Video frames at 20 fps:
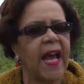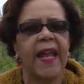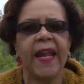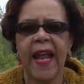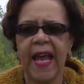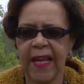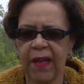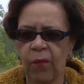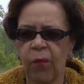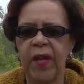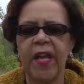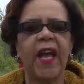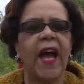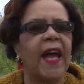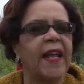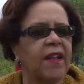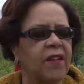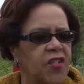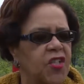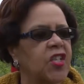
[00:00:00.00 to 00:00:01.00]
And
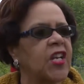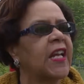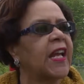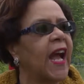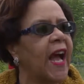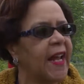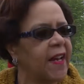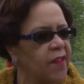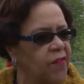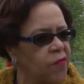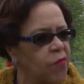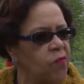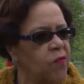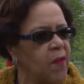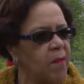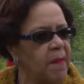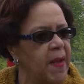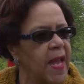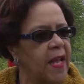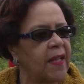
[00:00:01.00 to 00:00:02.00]
she got it through
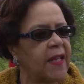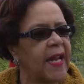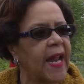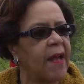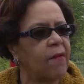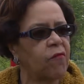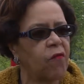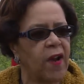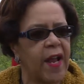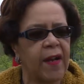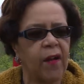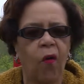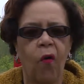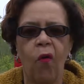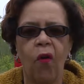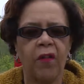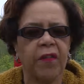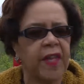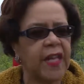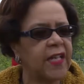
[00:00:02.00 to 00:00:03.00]
the mail, and I read
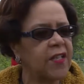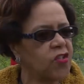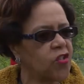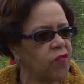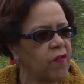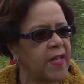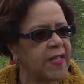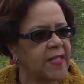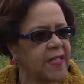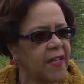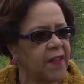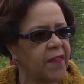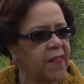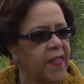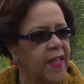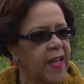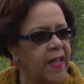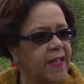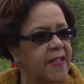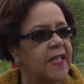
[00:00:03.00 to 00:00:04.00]
all the interesting
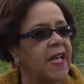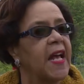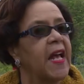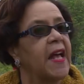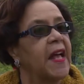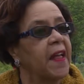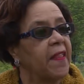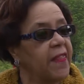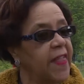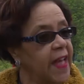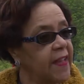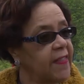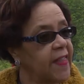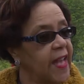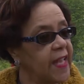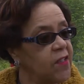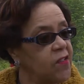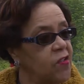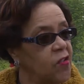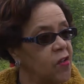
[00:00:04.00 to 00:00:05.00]
things that
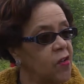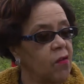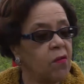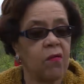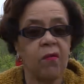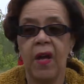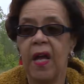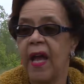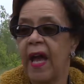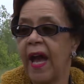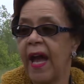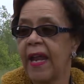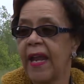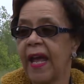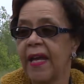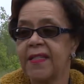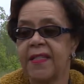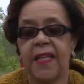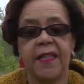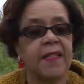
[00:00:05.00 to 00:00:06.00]
they do. And
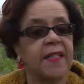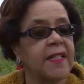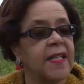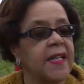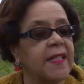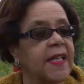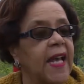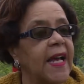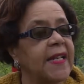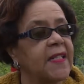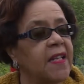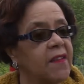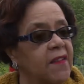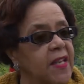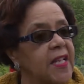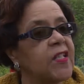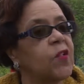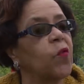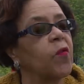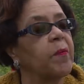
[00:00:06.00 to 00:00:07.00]
I said,
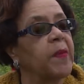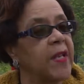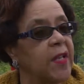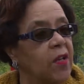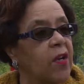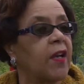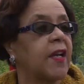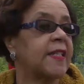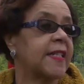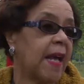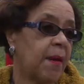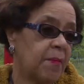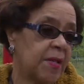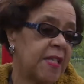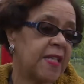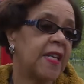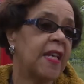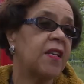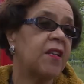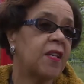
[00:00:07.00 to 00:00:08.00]
this would be good, because I'm a
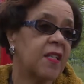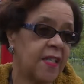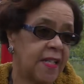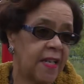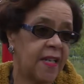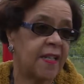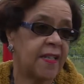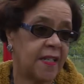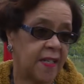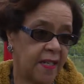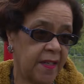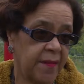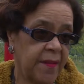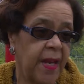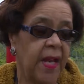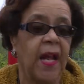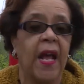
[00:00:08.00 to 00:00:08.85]
senior citizen.